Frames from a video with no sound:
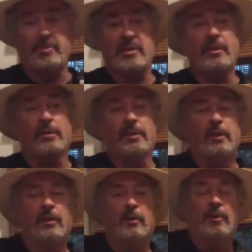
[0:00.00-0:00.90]
particularly
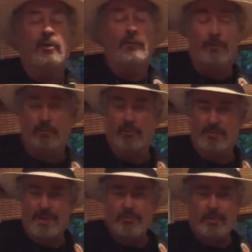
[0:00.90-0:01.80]
for a
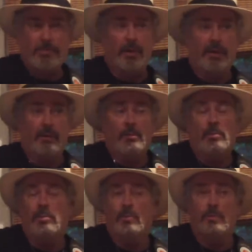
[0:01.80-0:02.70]
rudimentary player
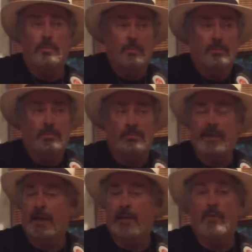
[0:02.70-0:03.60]
who
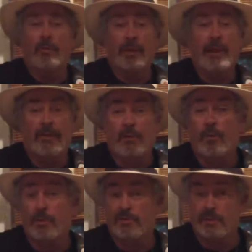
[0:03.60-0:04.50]
may not know a lot of the
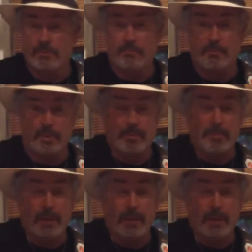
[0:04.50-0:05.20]
chords that we're going to be